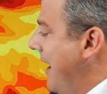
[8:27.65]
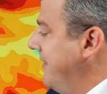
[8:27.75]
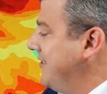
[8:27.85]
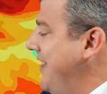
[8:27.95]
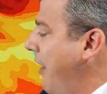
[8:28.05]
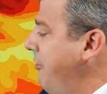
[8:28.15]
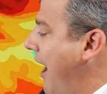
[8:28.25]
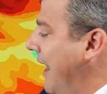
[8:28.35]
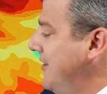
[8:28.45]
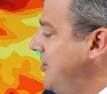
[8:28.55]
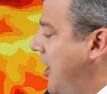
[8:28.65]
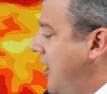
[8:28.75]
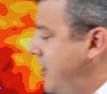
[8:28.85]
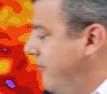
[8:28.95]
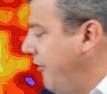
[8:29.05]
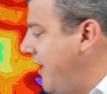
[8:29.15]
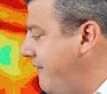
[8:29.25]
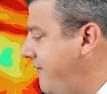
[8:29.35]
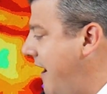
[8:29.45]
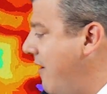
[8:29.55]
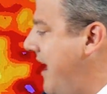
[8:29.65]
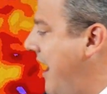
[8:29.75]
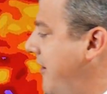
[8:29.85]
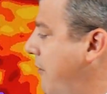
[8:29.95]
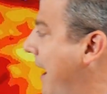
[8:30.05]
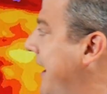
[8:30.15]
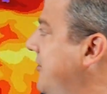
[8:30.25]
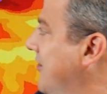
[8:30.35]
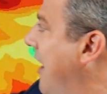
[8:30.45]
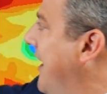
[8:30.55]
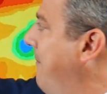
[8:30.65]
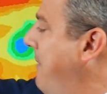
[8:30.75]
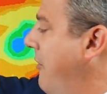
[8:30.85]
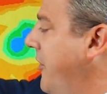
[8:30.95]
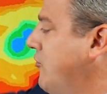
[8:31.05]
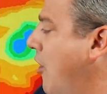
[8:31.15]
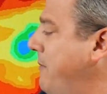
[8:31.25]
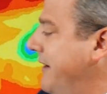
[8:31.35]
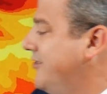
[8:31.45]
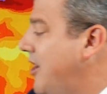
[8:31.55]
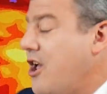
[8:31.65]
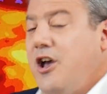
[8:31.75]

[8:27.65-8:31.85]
In the South Island, you've got that very heavy rain, just like up here in the tropics.